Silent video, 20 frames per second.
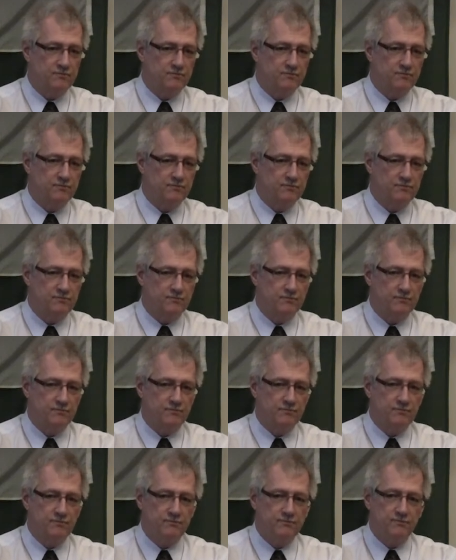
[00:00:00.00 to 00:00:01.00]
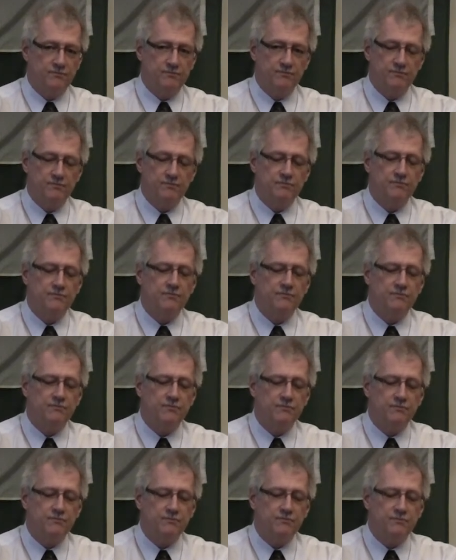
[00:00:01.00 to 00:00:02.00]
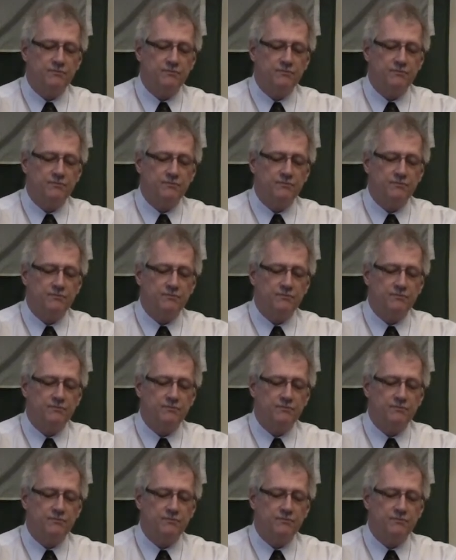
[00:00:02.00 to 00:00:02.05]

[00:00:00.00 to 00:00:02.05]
Nobody speaks.